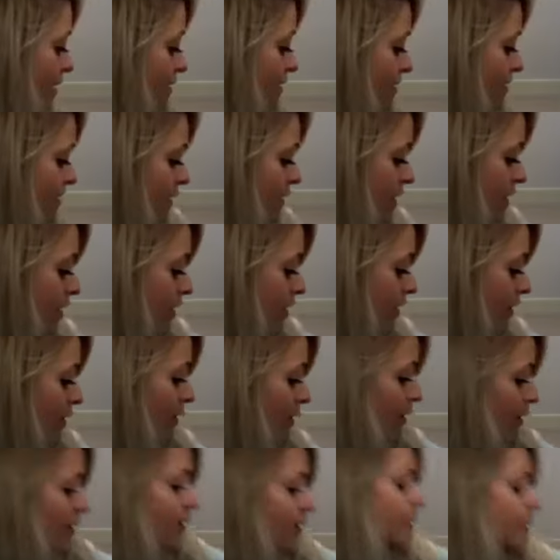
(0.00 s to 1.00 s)

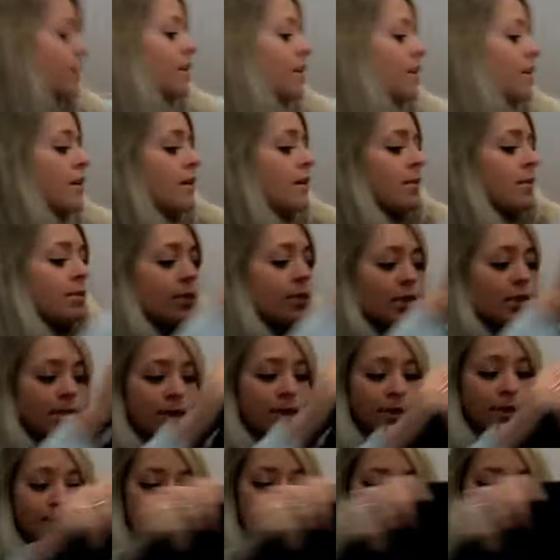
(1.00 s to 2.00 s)
so more
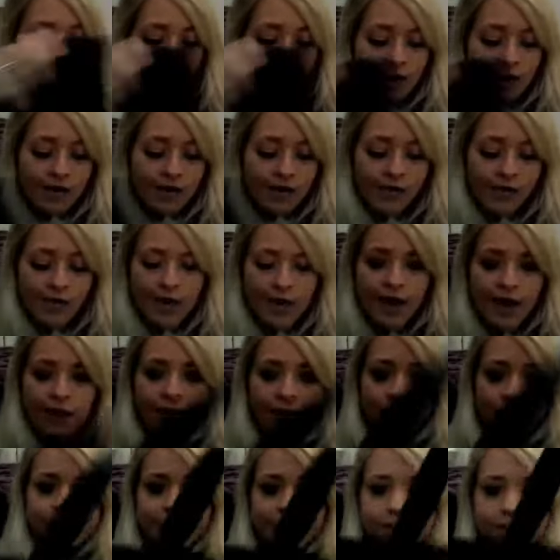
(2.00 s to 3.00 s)
Mulberry stuff. I have this